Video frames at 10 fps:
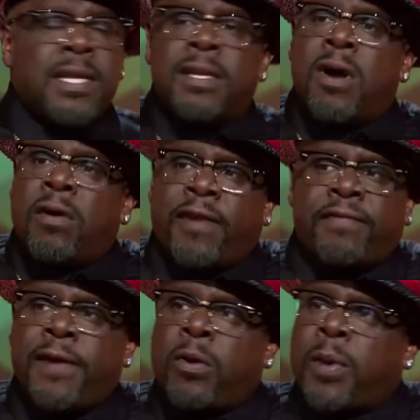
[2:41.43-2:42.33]
know if I
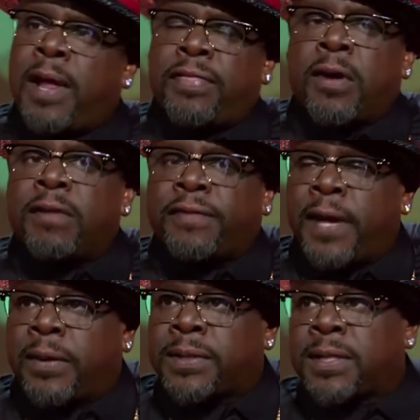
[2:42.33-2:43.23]
felt what I thought I
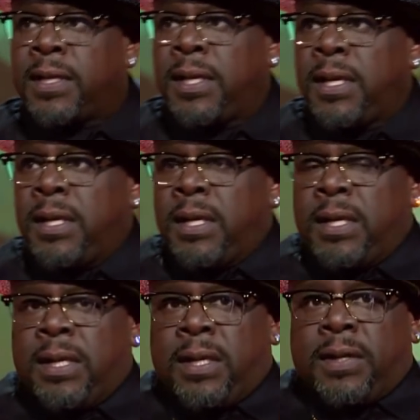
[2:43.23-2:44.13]
felt.
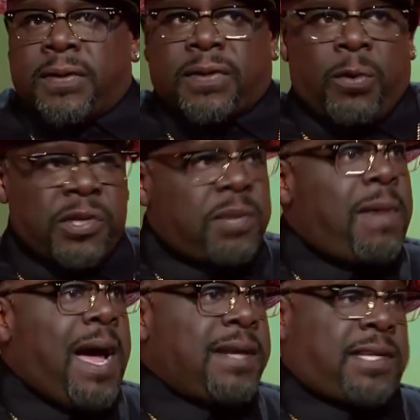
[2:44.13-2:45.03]
So would you
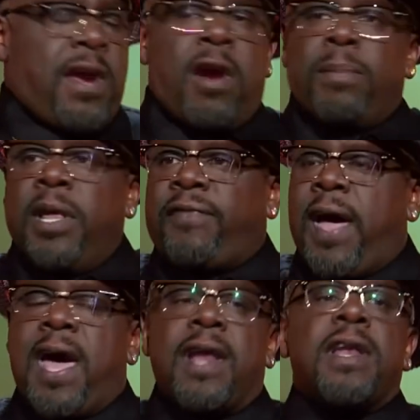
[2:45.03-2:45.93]
mind terribly if I
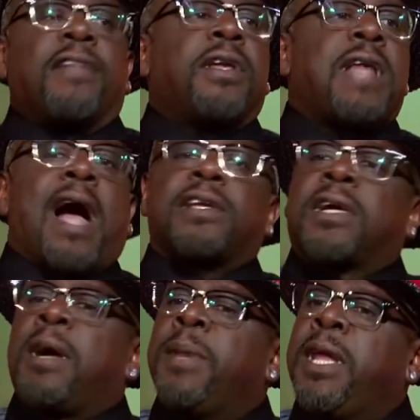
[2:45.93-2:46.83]
had another doctor
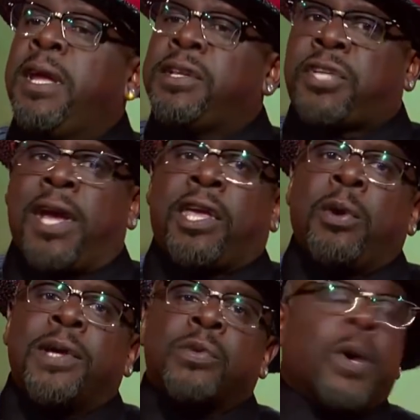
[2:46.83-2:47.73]
come in here and check
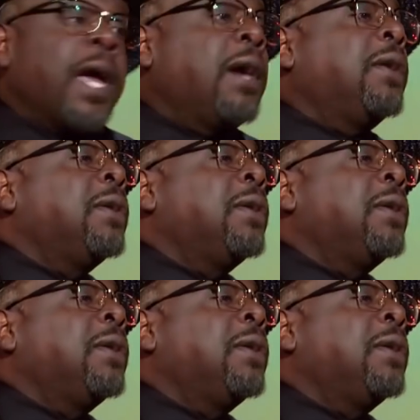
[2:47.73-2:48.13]
you as well?